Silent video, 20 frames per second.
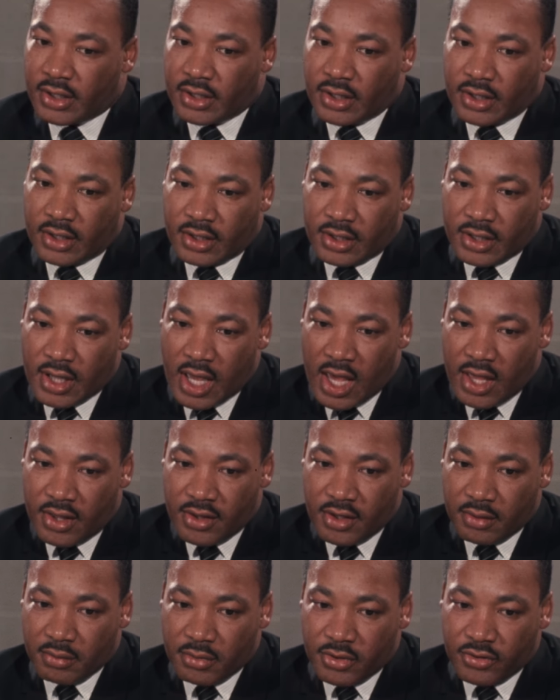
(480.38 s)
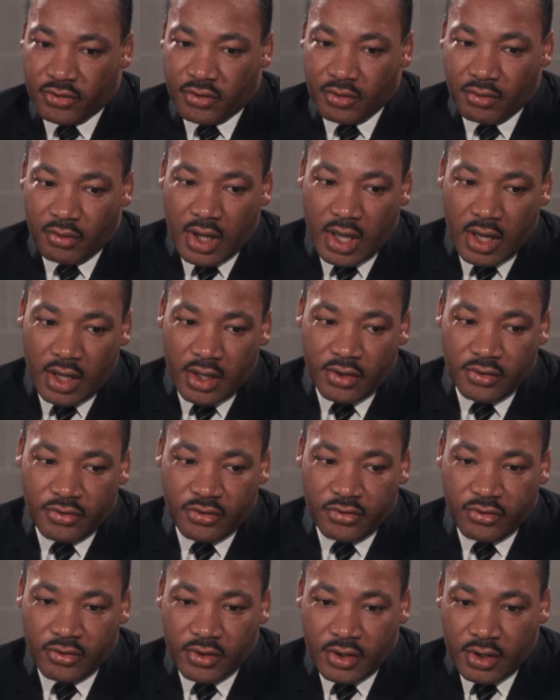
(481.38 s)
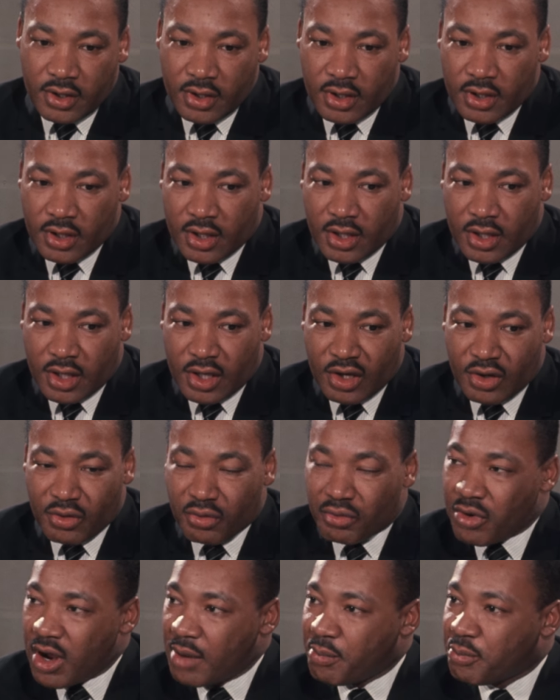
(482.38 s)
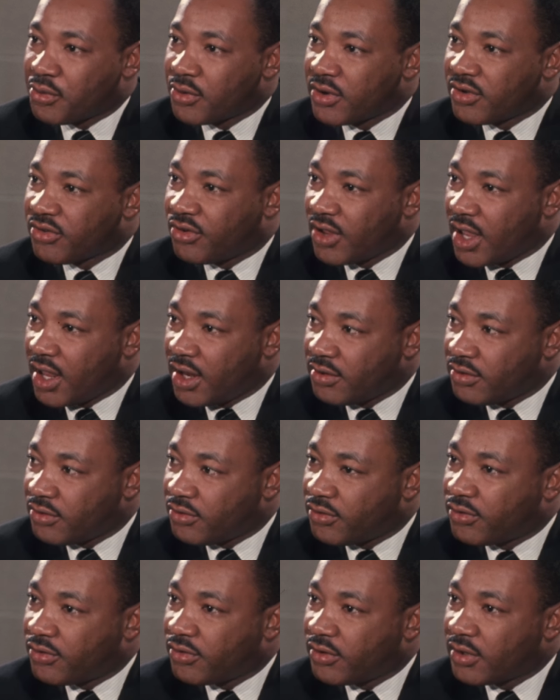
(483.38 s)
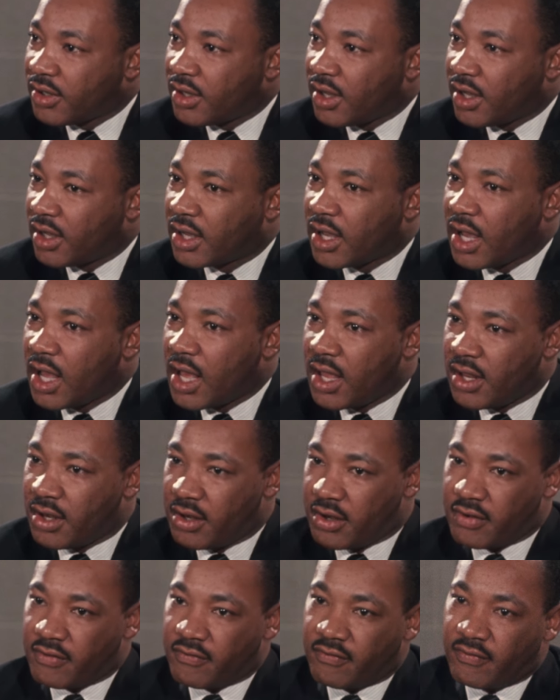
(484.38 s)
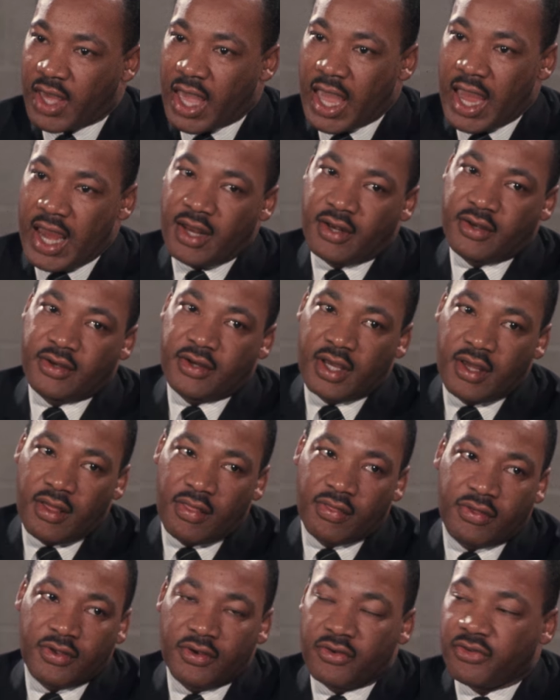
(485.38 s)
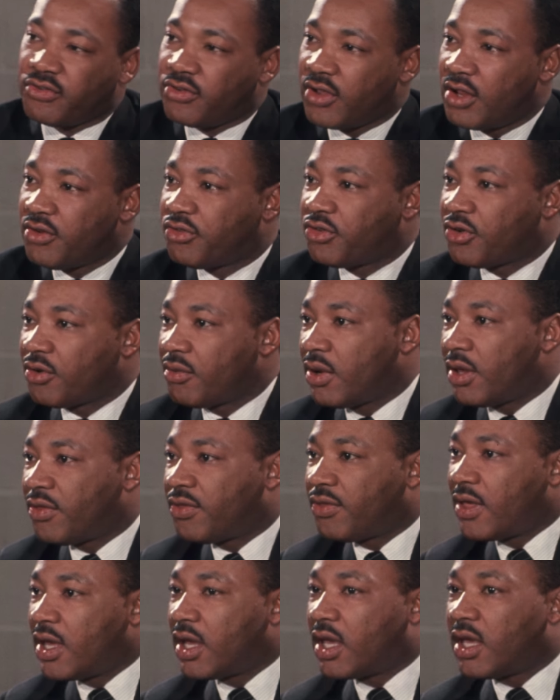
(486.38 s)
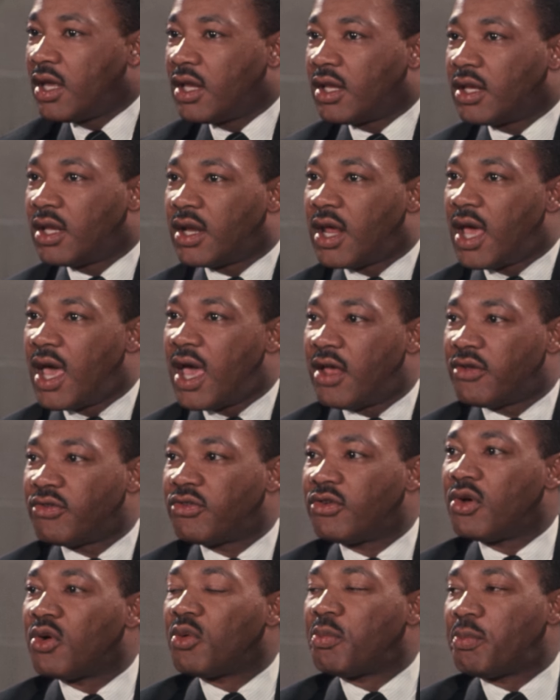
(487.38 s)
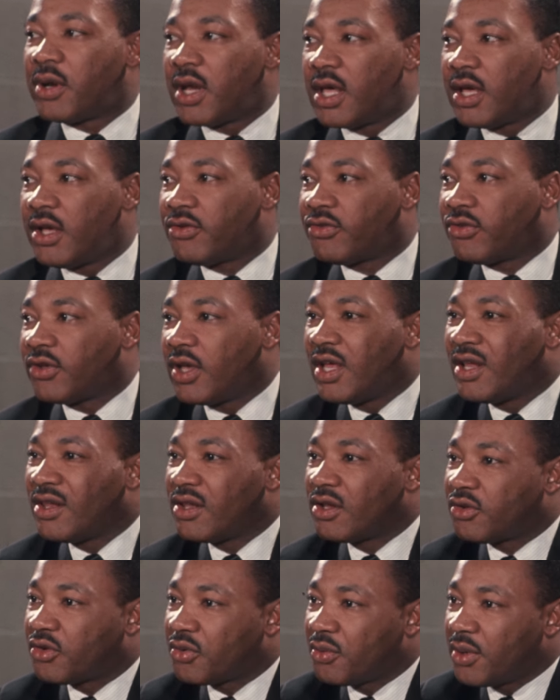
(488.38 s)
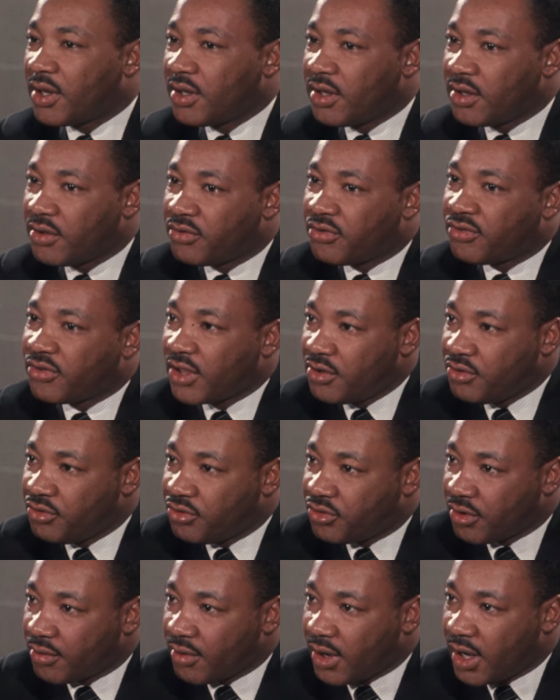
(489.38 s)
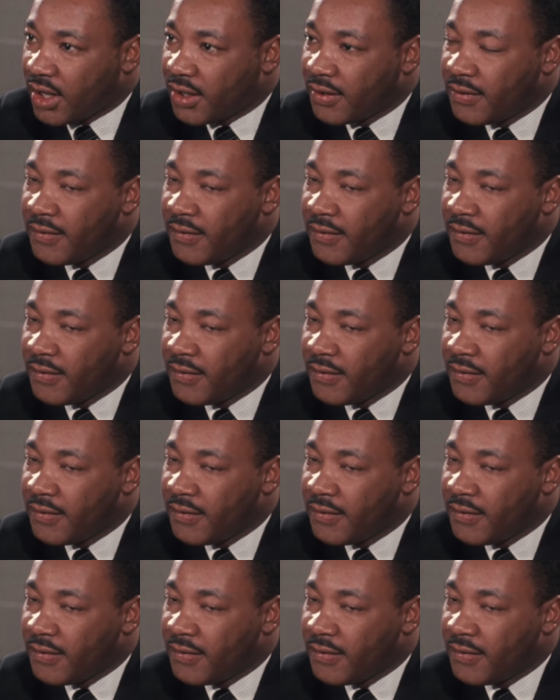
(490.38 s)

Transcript: I think Mr. Wallace represents a kind of 18th century thinking that has no place in the 20th century.